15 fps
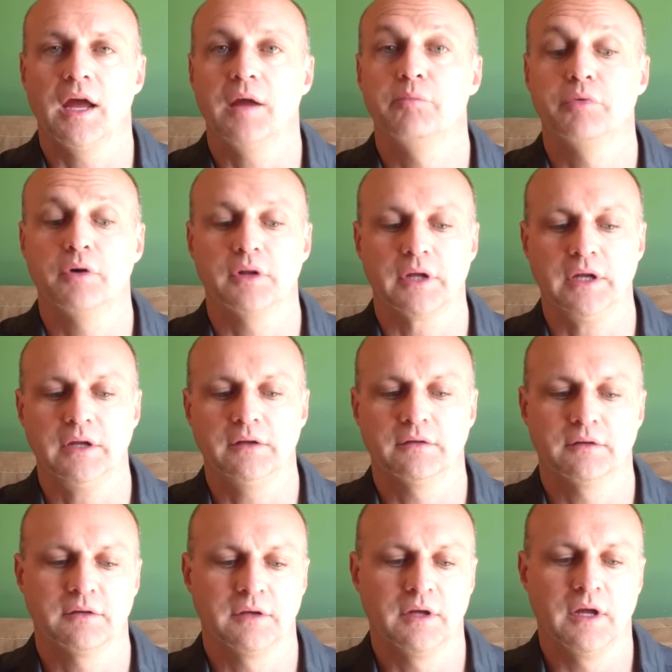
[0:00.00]
A bully
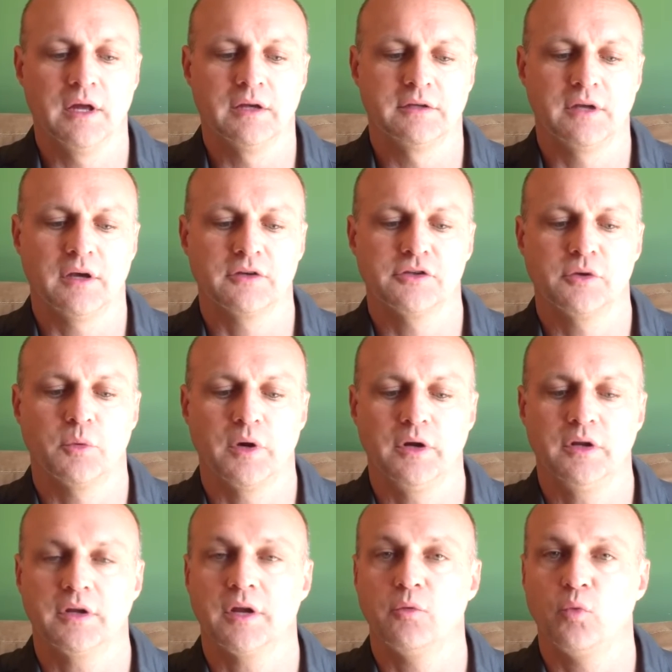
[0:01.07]
tells you where
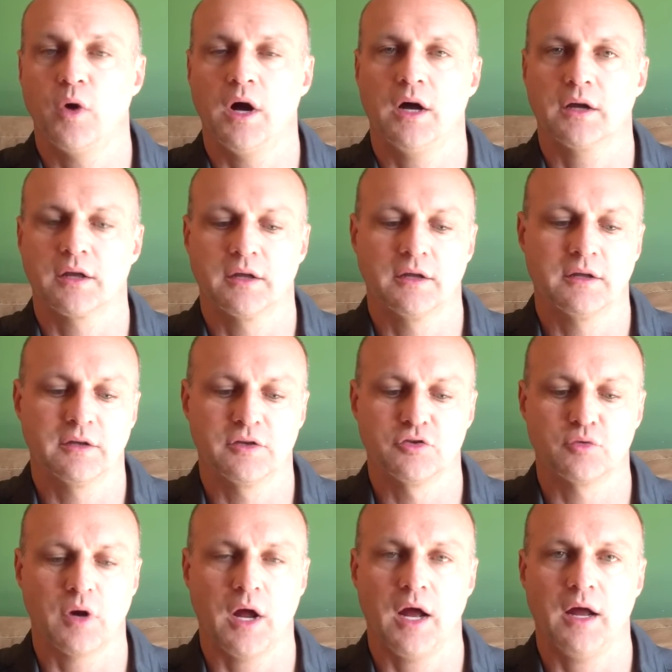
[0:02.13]
you can walk,
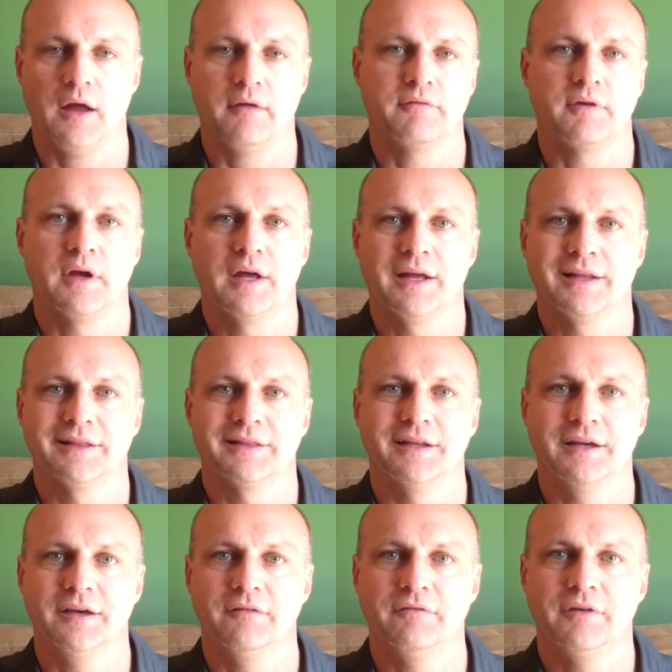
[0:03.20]
drive,
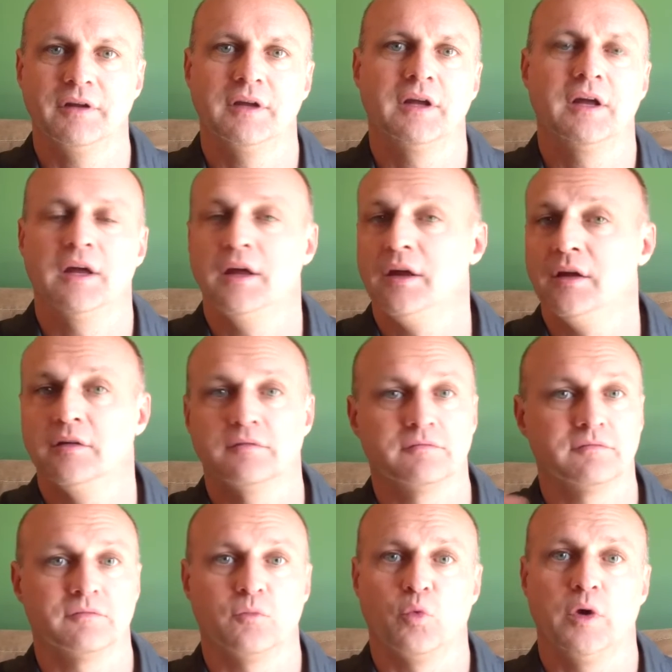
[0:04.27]
live,
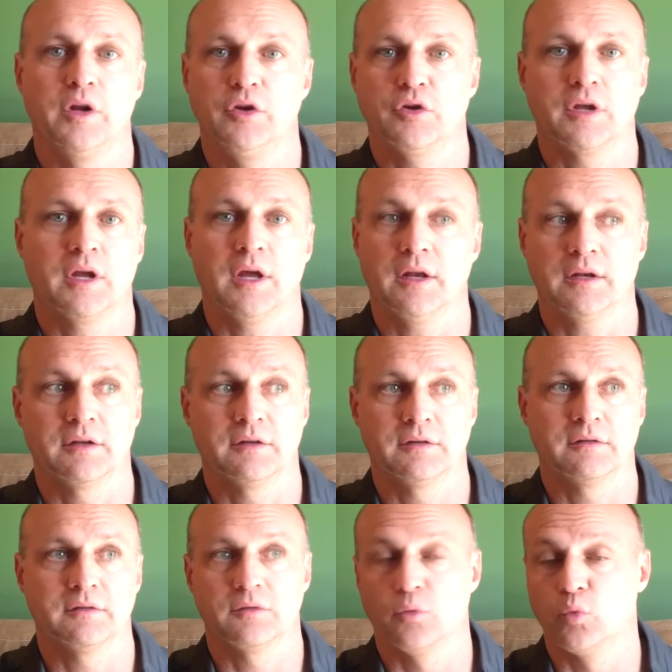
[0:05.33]
where you can
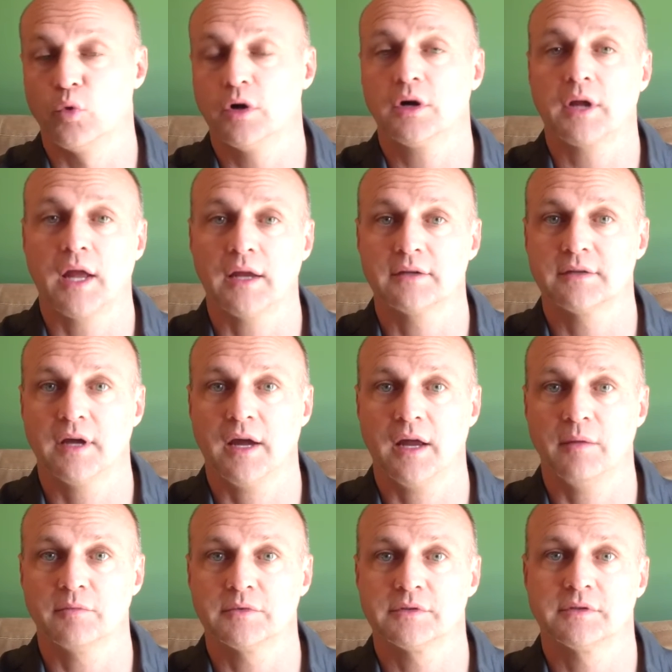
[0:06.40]
work at
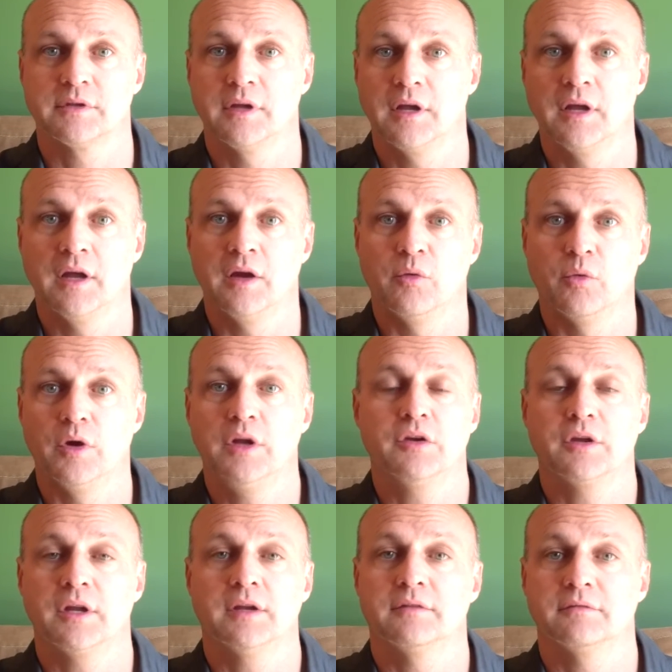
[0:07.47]
times, where you
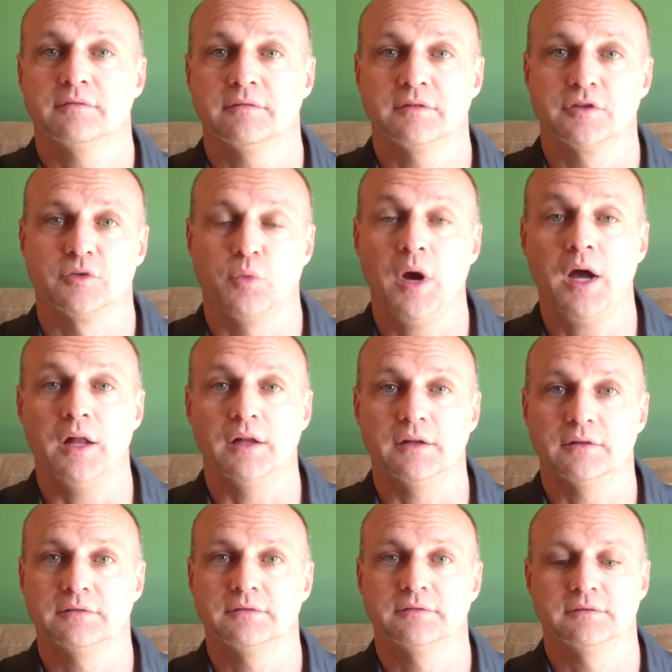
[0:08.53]
can dwell,